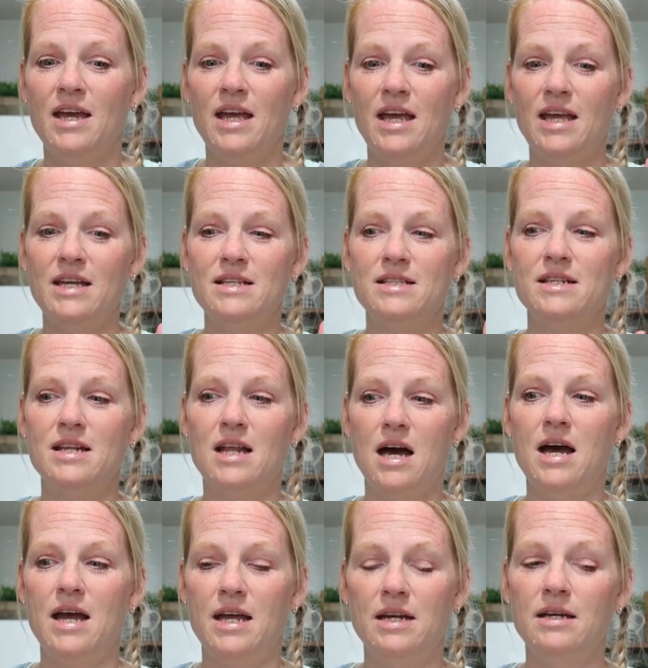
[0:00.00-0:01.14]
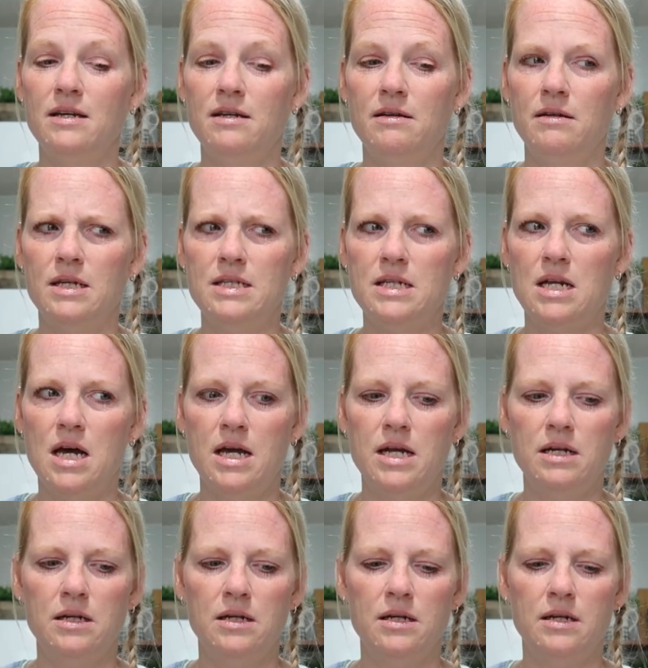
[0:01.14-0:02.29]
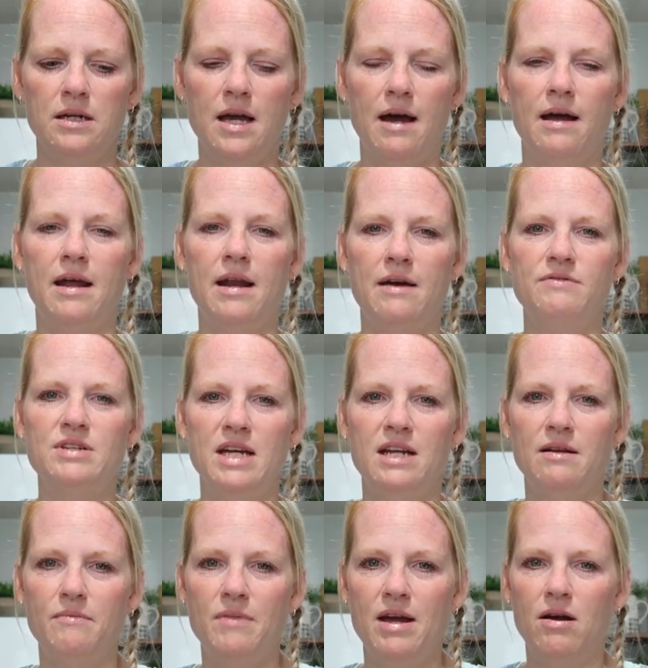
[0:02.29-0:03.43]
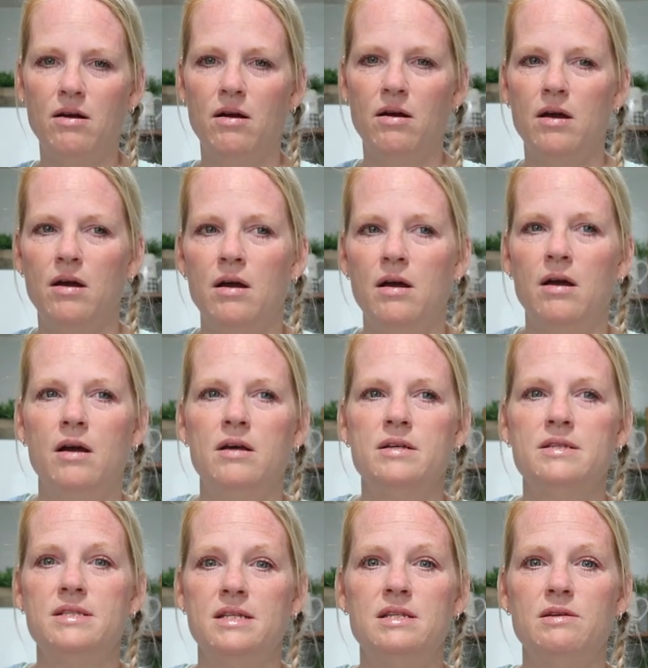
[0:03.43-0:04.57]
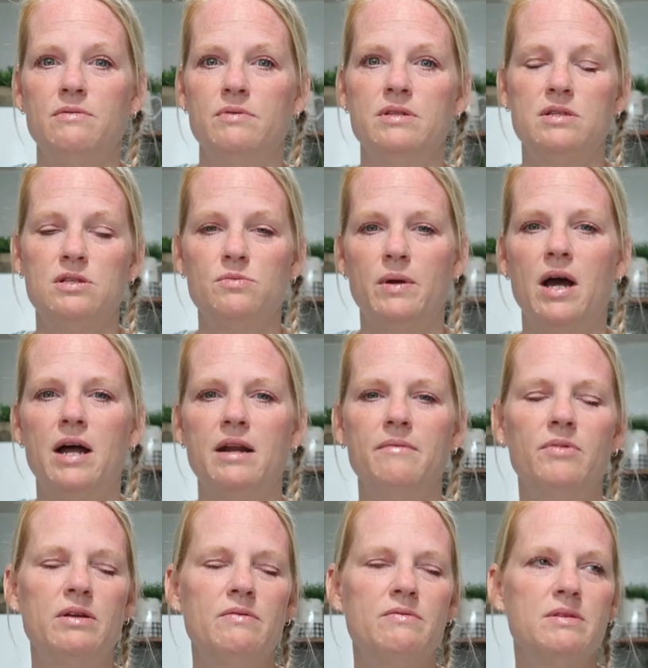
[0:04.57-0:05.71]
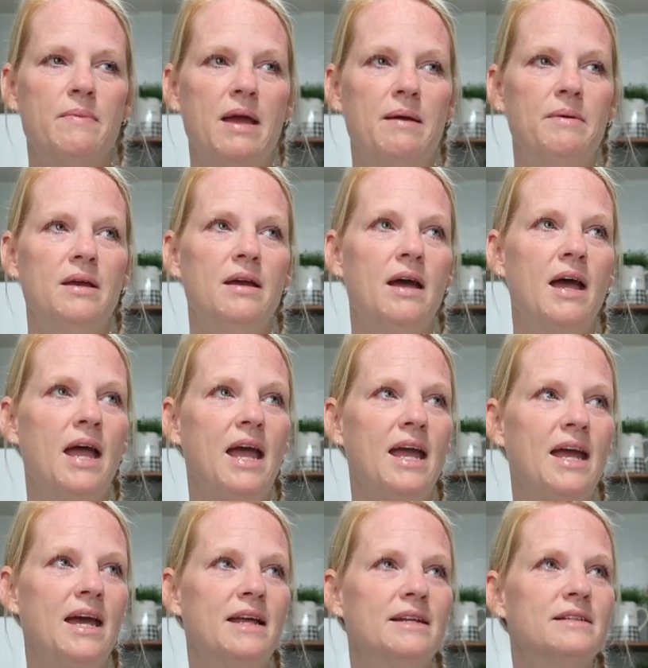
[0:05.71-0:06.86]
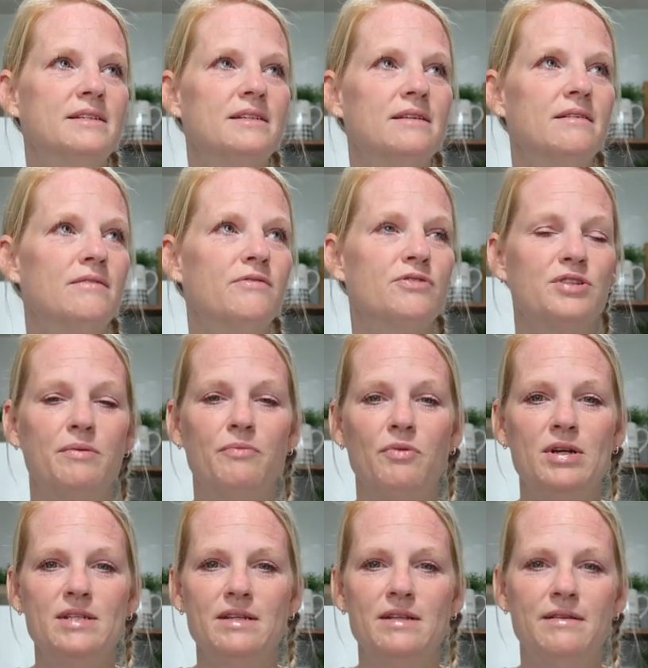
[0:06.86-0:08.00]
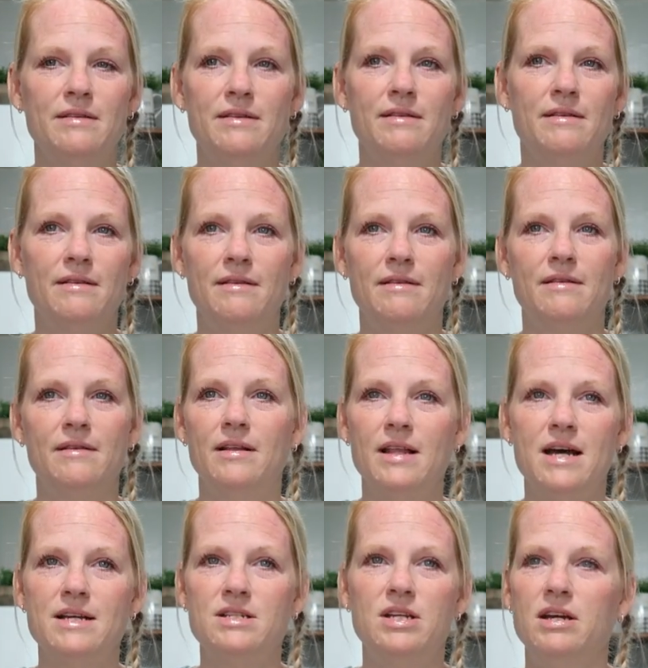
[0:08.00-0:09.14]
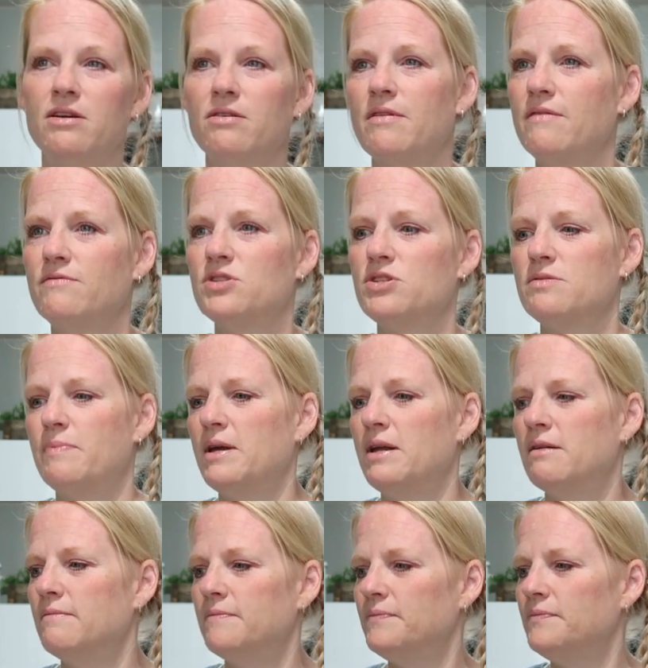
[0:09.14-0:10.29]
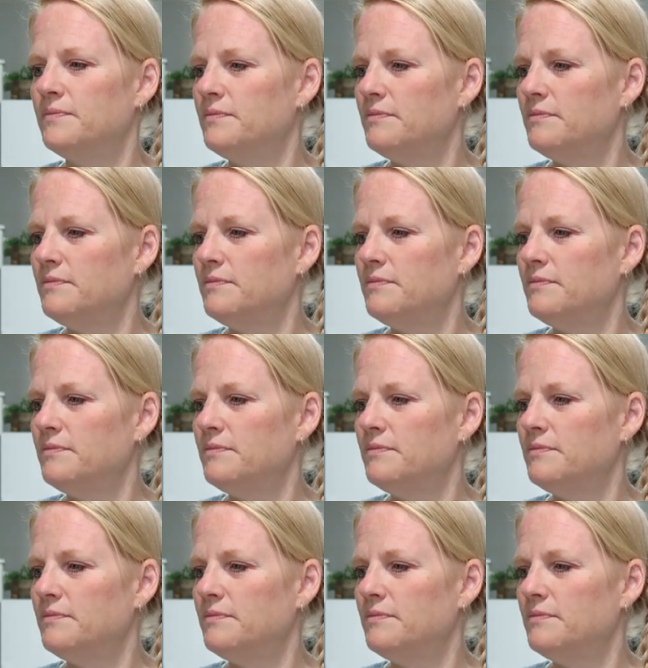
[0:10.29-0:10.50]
He's nine, he's nine? Yeah, and I've taken him there since he was, since we got him when he was a baby. And for some reason, the last year they've just been